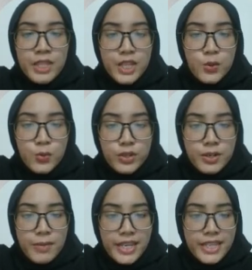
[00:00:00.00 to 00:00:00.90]
It
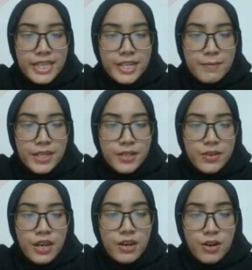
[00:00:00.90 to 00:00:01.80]
works by killing
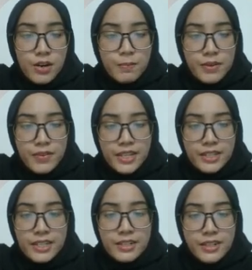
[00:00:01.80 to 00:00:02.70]
bacteria or
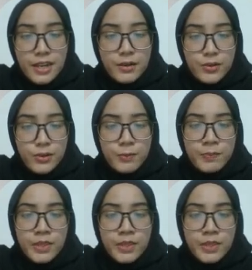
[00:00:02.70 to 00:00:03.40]
preventing their growth.